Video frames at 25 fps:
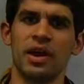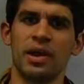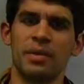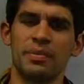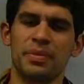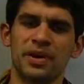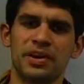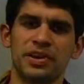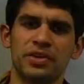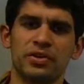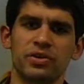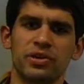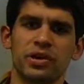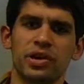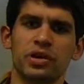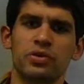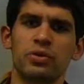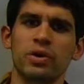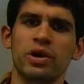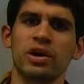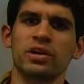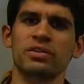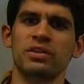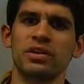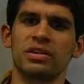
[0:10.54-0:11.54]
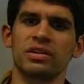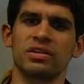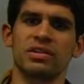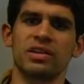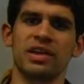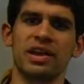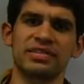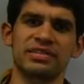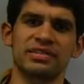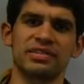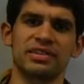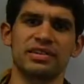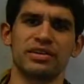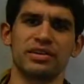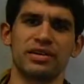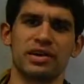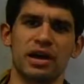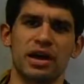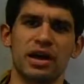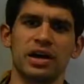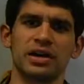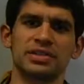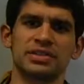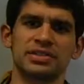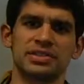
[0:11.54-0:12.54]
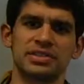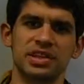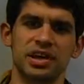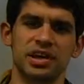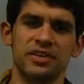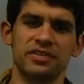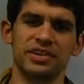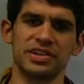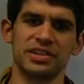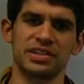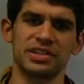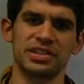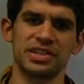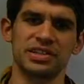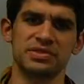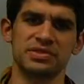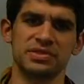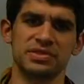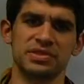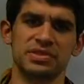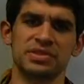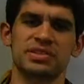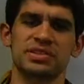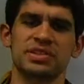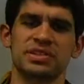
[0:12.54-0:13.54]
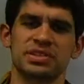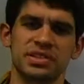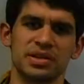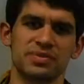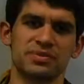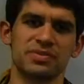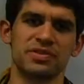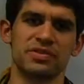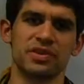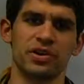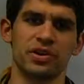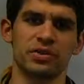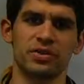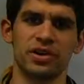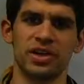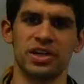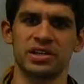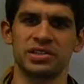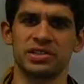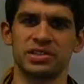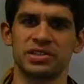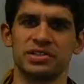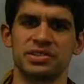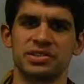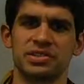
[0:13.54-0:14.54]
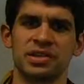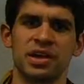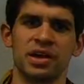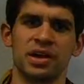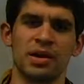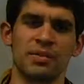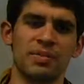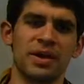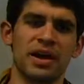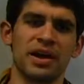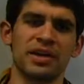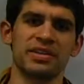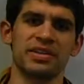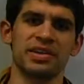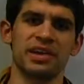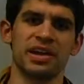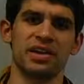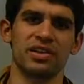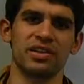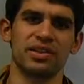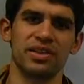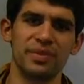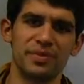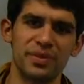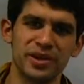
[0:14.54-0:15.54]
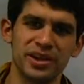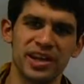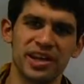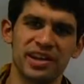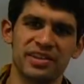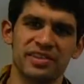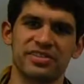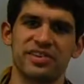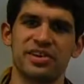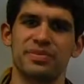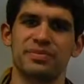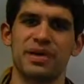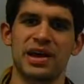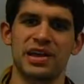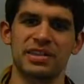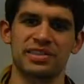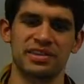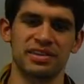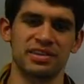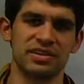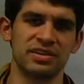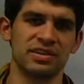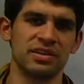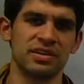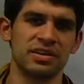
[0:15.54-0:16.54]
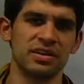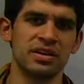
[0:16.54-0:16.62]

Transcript: by doing a quick little lesson on solving systems of equations by the elimination method.